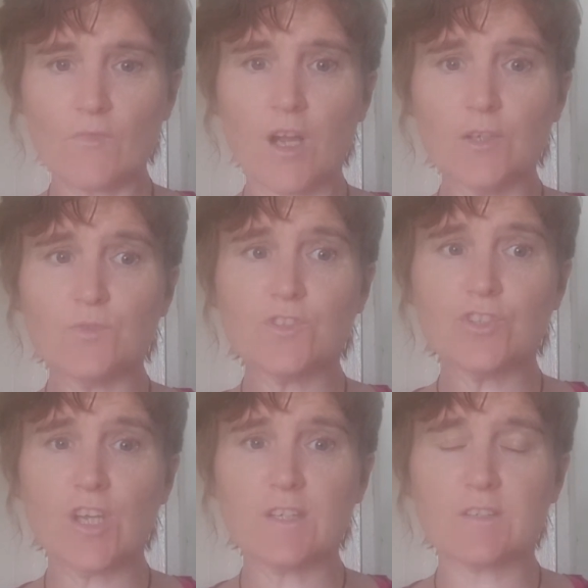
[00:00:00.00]
I would
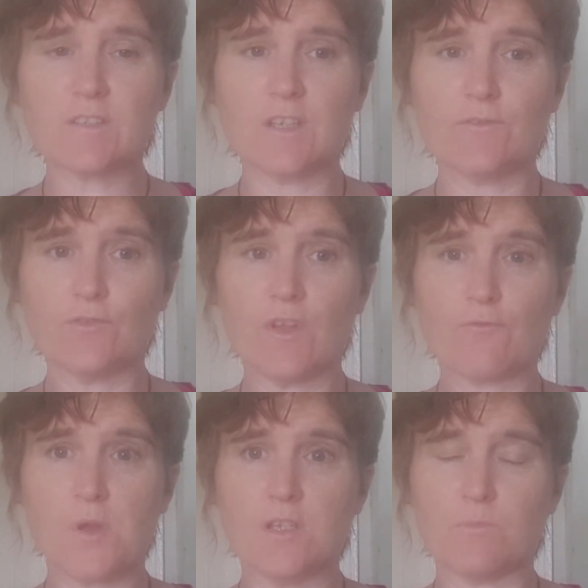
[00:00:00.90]
suggest, if you've never
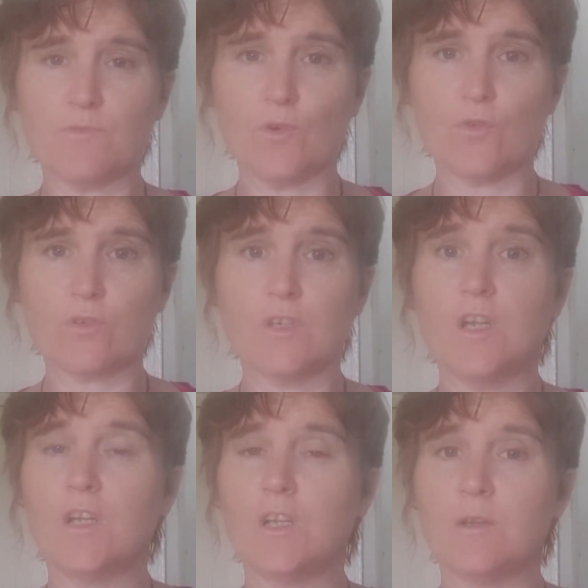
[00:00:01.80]
made it before,
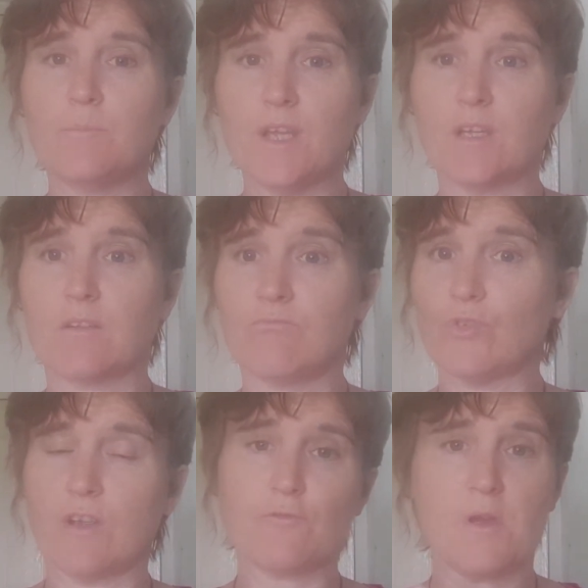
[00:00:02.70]
pick
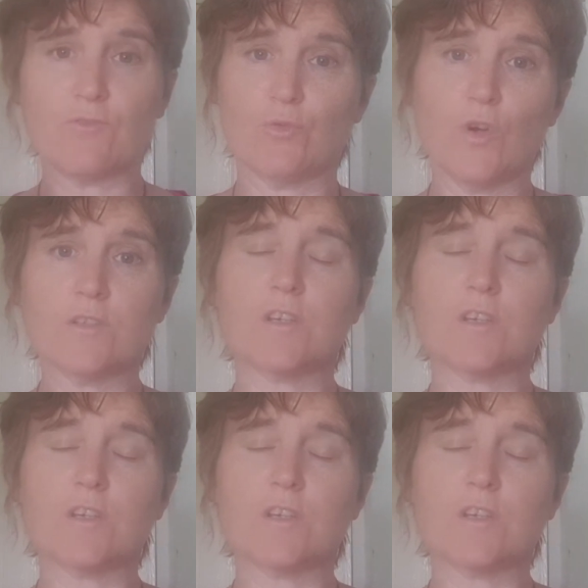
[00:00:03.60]
whatever amount you want.